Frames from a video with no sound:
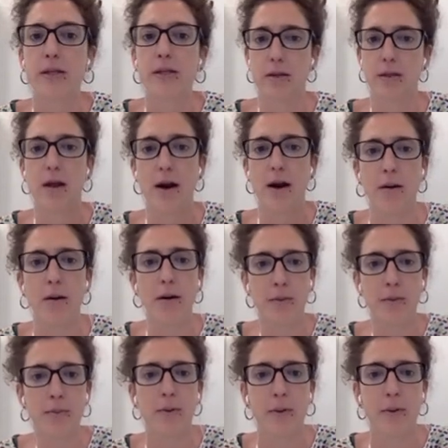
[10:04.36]
they are
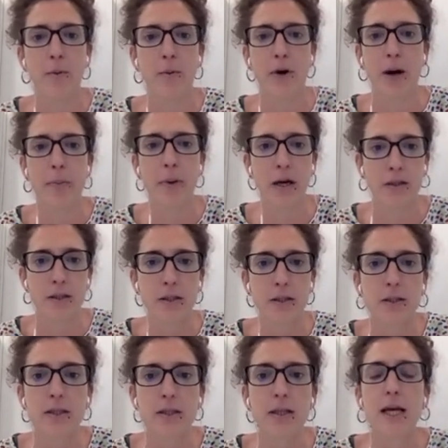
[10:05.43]
more
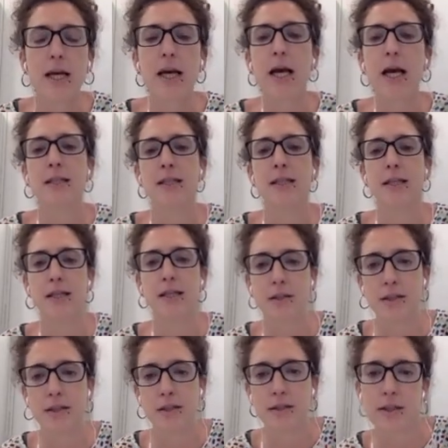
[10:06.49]
abundant. And then
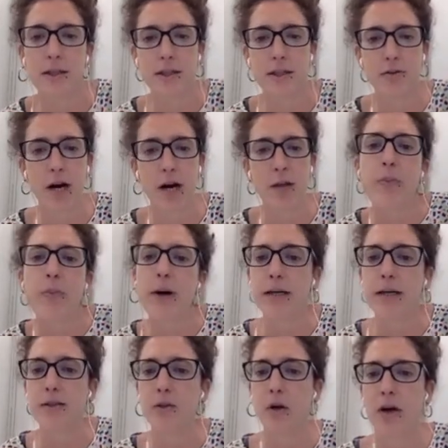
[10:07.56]
in the right
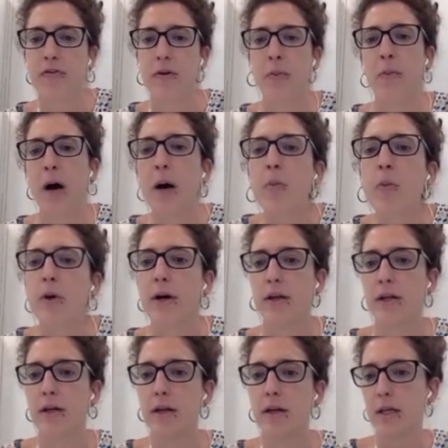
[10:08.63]
part, you have a map where
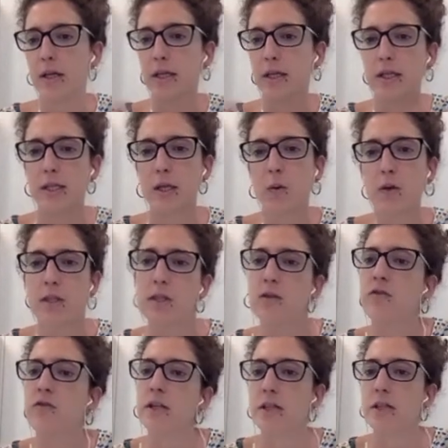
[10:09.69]
the sequencing
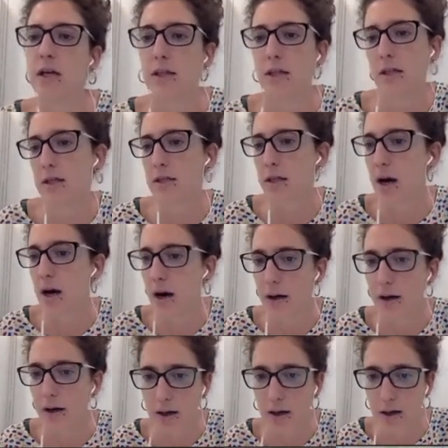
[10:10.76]
facilities
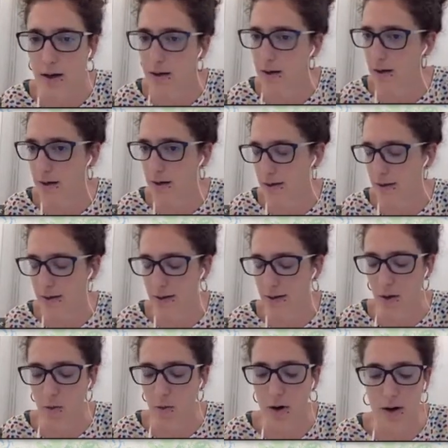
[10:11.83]
are in
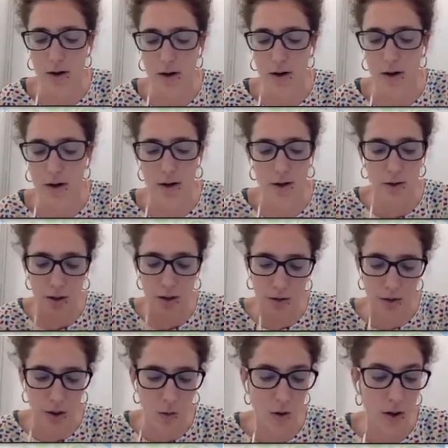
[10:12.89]
all the
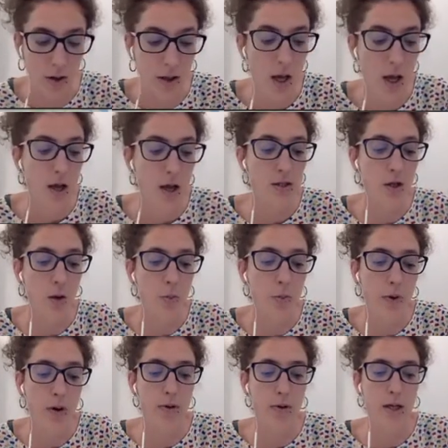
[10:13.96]
world. So
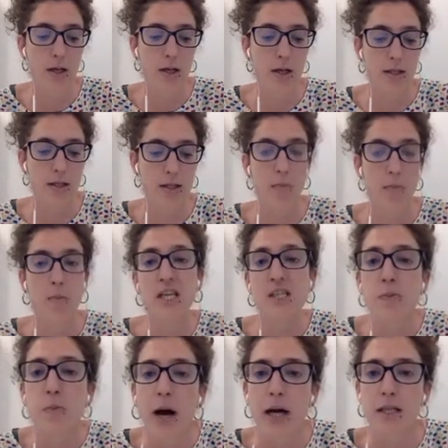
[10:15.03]
probably there is a
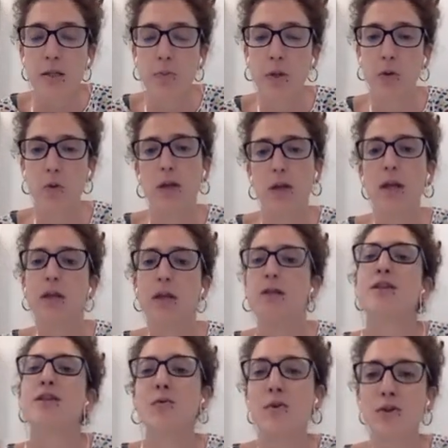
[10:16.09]
mismatch between the
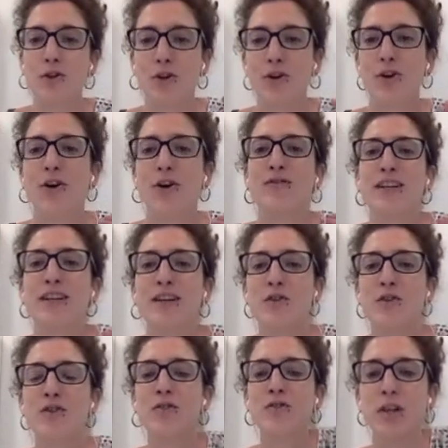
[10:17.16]
distribution of the
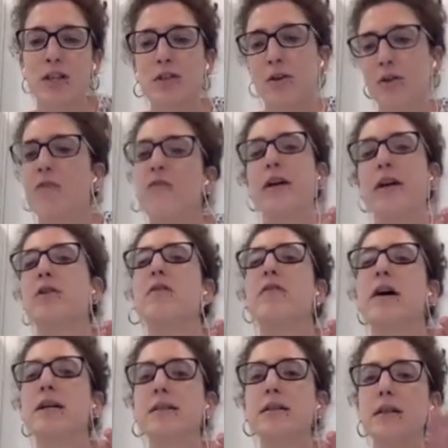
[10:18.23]
concentration of
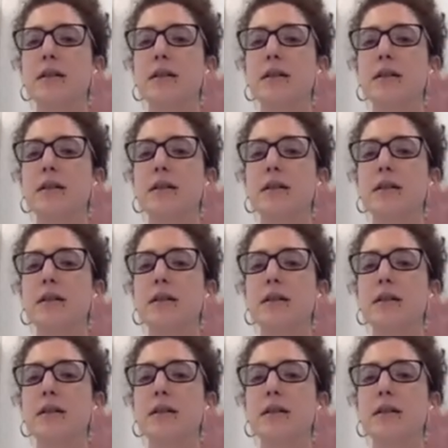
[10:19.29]
biodiversity, in this